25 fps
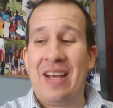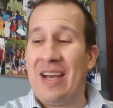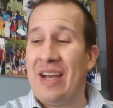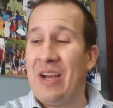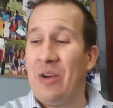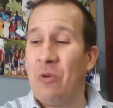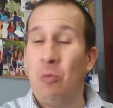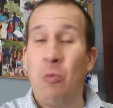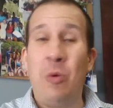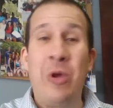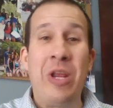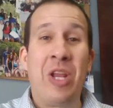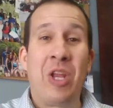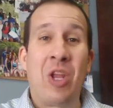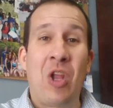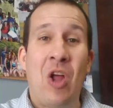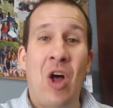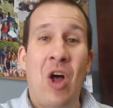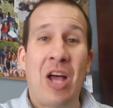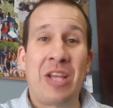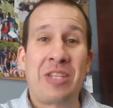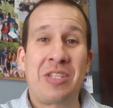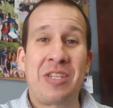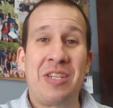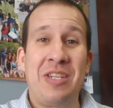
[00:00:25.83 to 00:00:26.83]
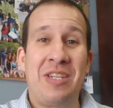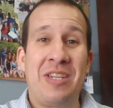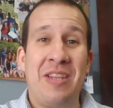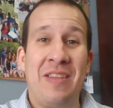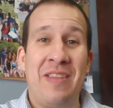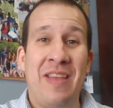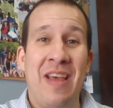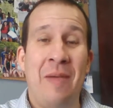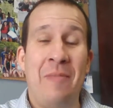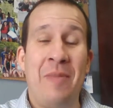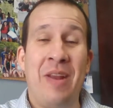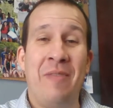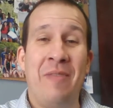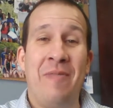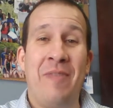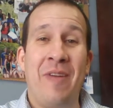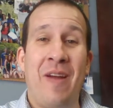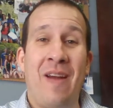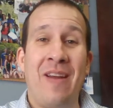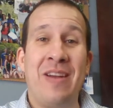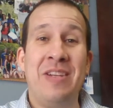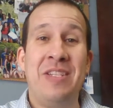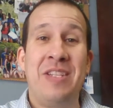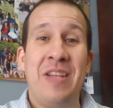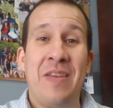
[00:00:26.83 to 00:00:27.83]
We lost to them in a
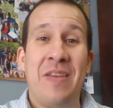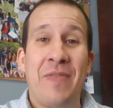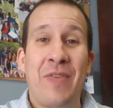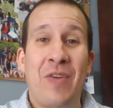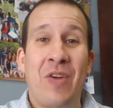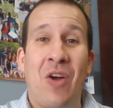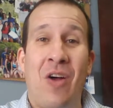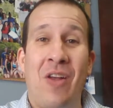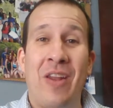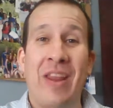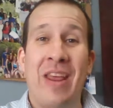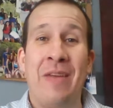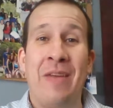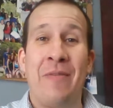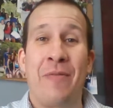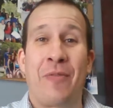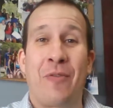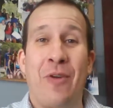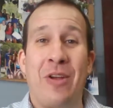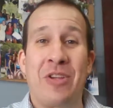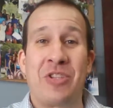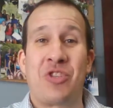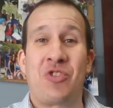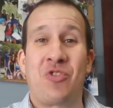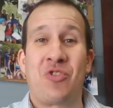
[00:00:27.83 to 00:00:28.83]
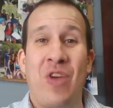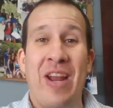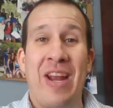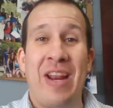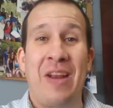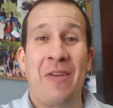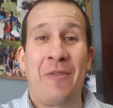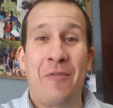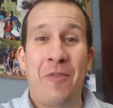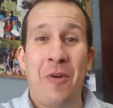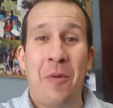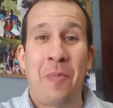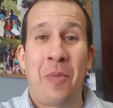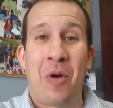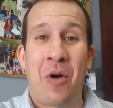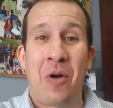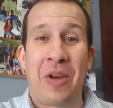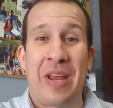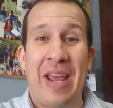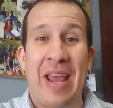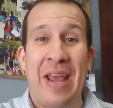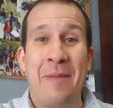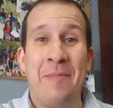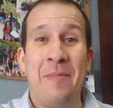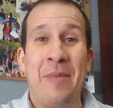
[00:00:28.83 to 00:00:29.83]
very difficult and frustrating football
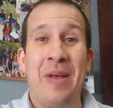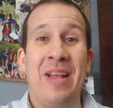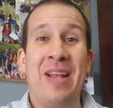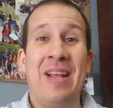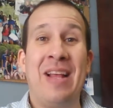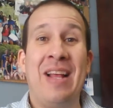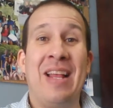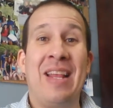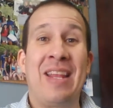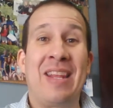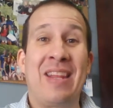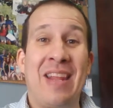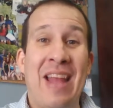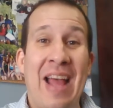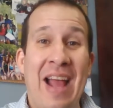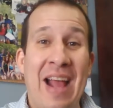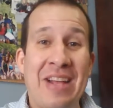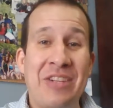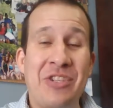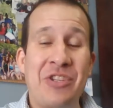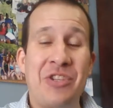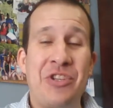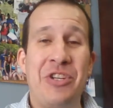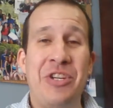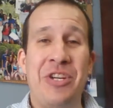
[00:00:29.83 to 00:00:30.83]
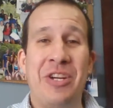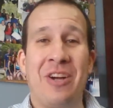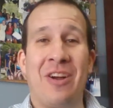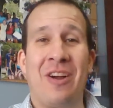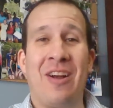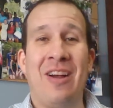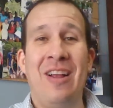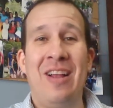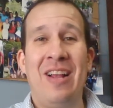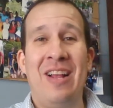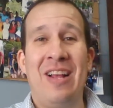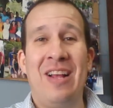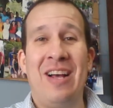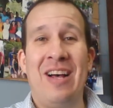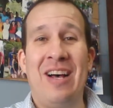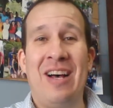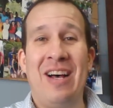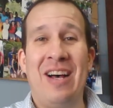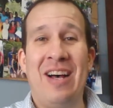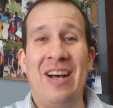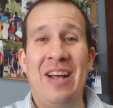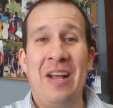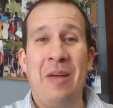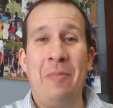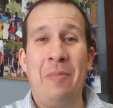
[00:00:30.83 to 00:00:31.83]
game last year.
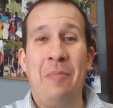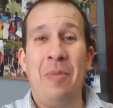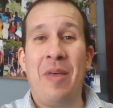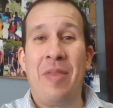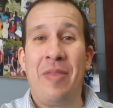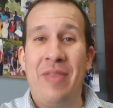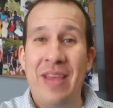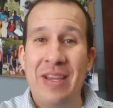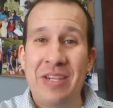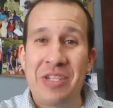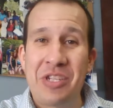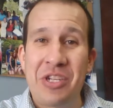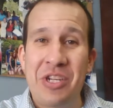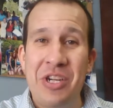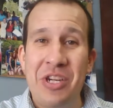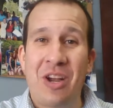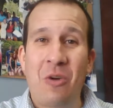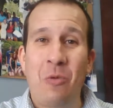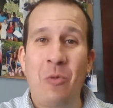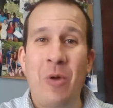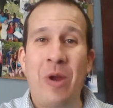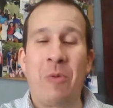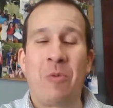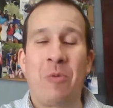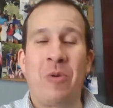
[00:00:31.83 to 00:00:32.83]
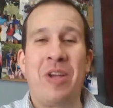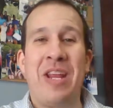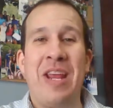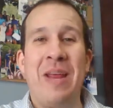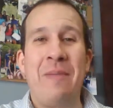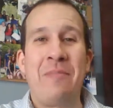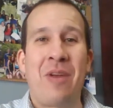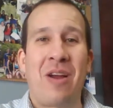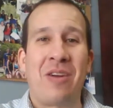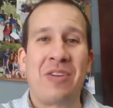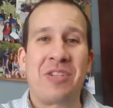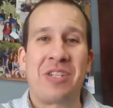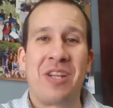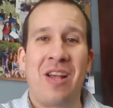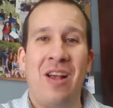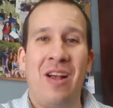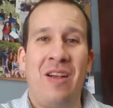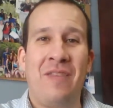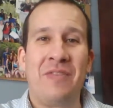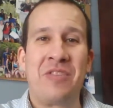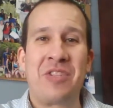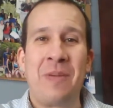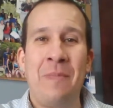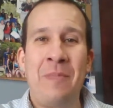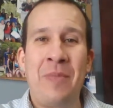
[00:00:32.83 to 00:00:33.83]
But this year, we redeemed
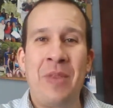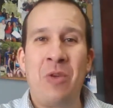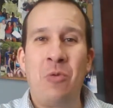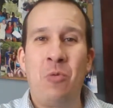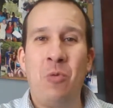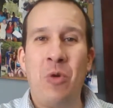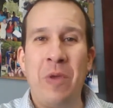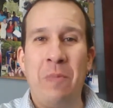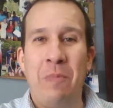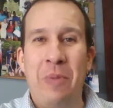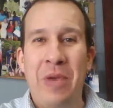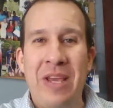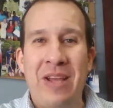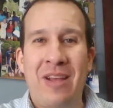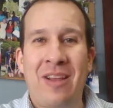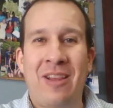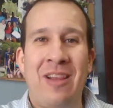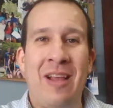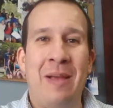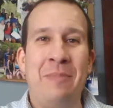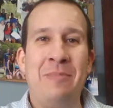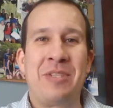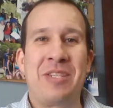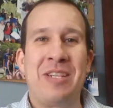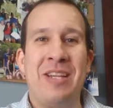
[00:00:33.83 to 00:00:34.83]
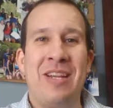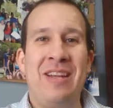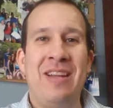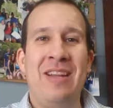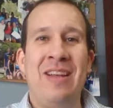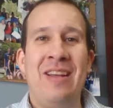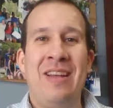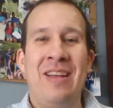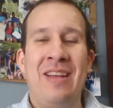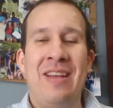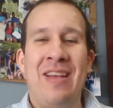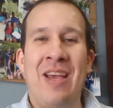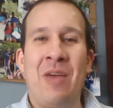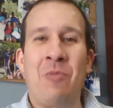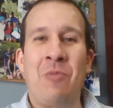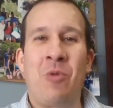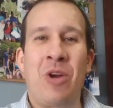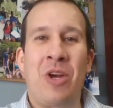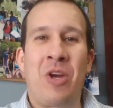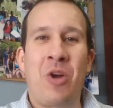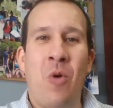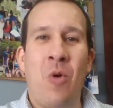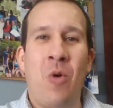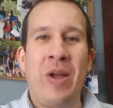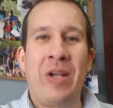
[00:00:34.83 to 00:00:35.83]
ourselves. We beat Clemson, and we're
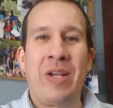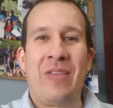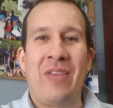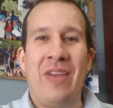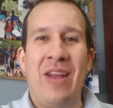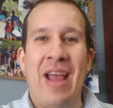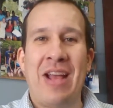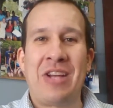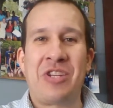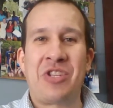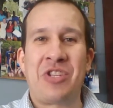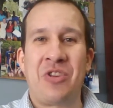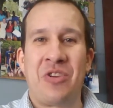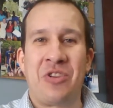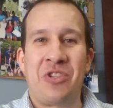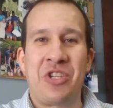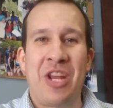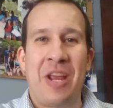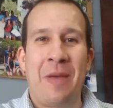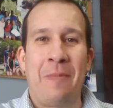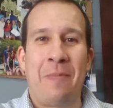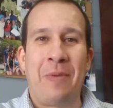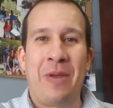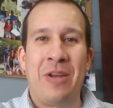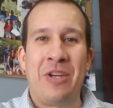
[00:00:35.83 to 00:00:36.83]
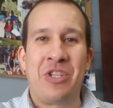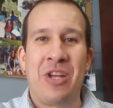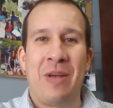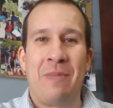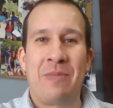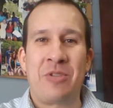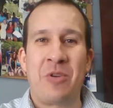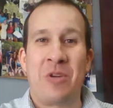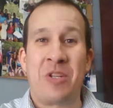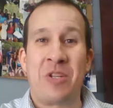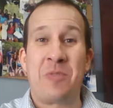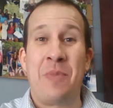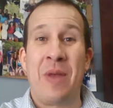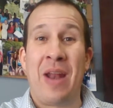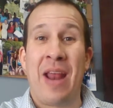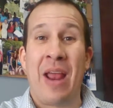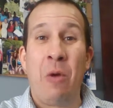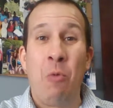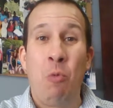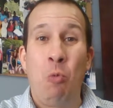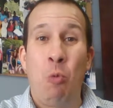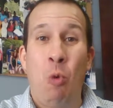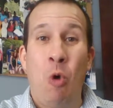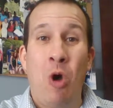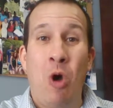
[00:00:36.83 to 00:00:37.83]
going to the national championship. So it's been a
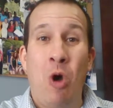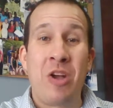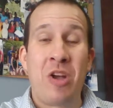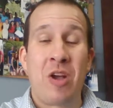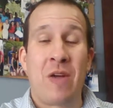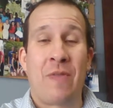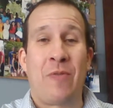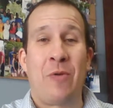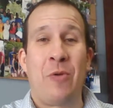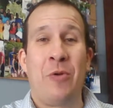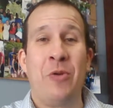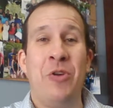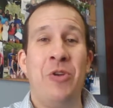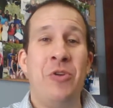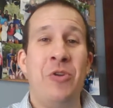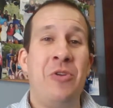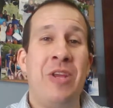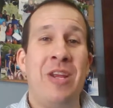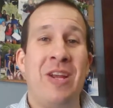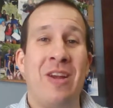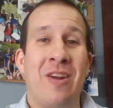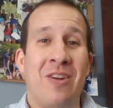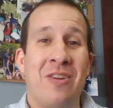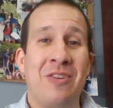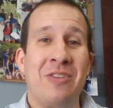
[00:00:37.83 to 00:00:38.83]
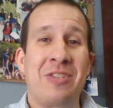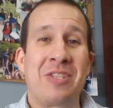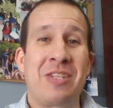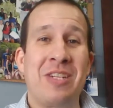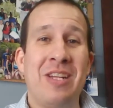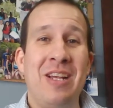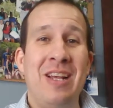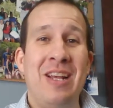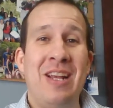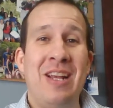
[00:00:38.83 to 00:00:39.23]
wonderful New Year's